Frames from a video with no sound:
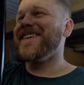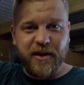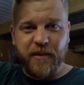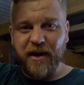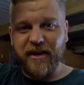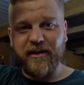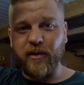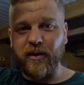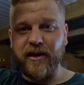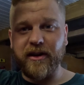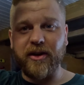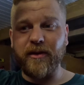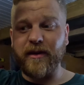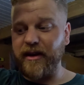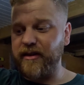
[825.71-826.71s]
You basically want to
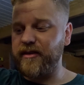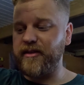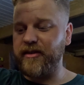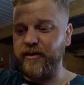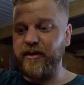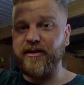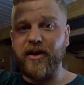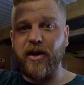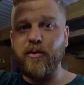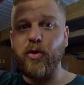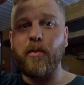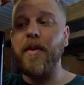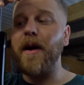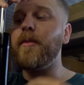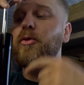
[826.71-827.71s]
do this until there's no
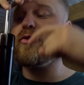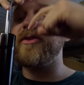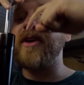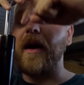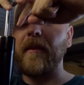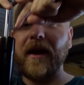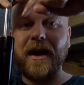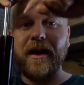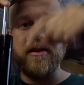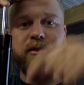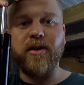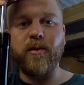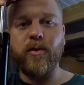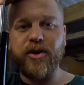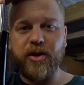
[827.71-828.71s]
more bubbles coming out the top.